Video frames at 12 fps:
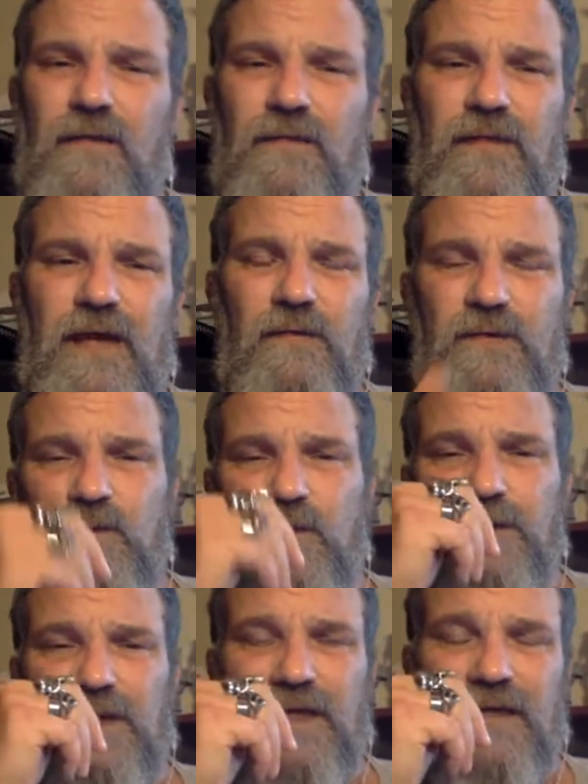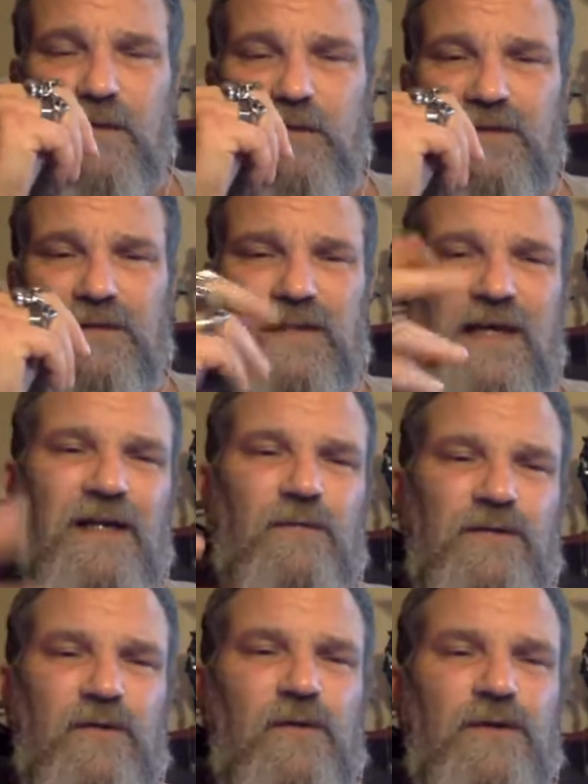that was one thing that kind of
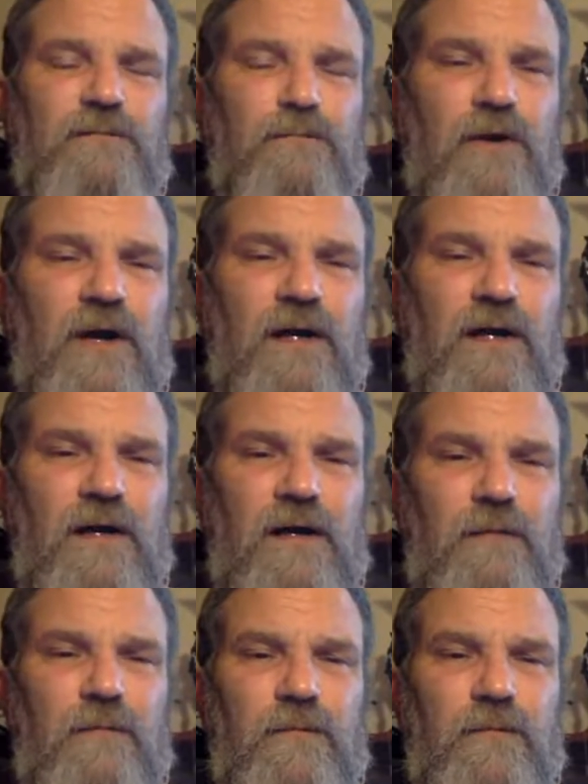was always brought up,